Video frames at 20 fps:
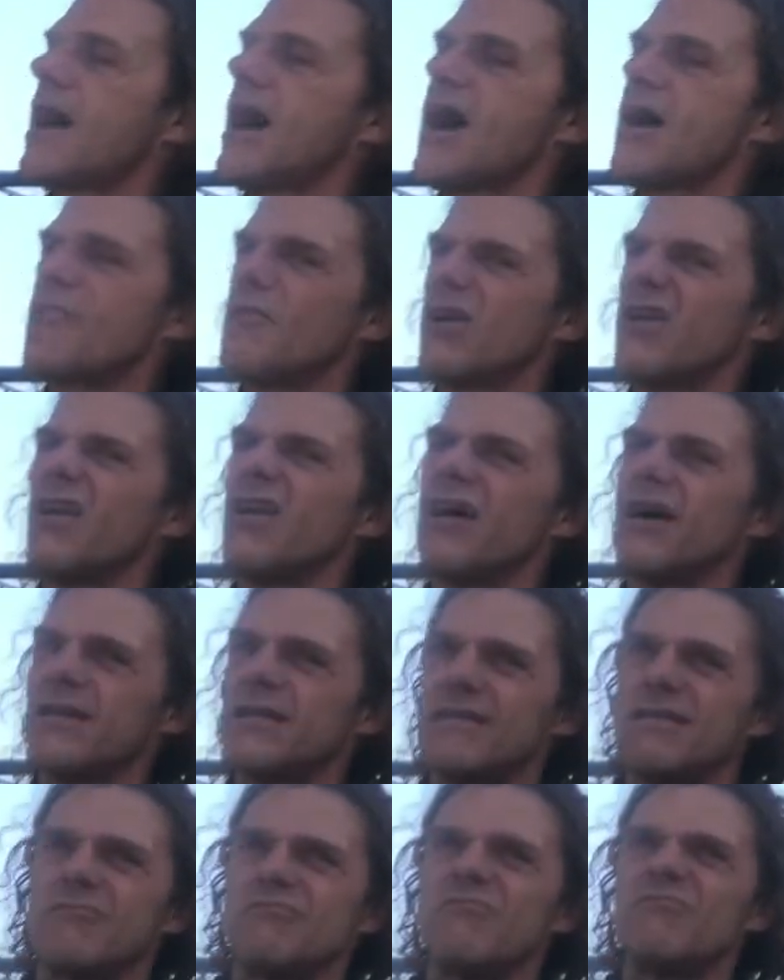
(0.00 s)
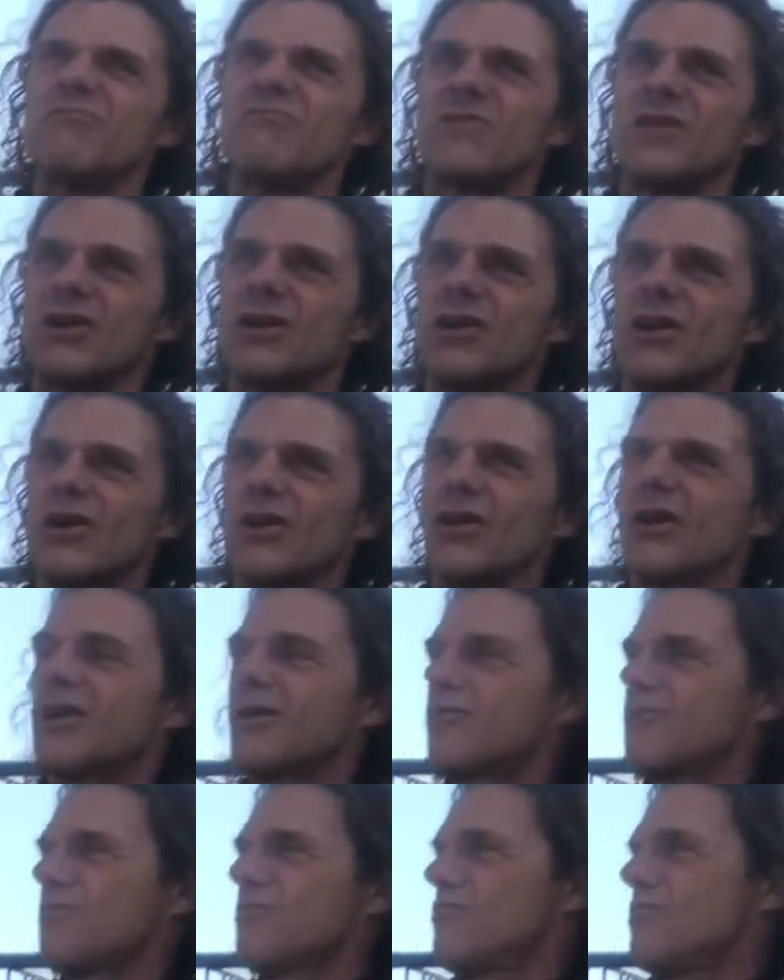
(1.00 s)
I'm a lot, you know, like,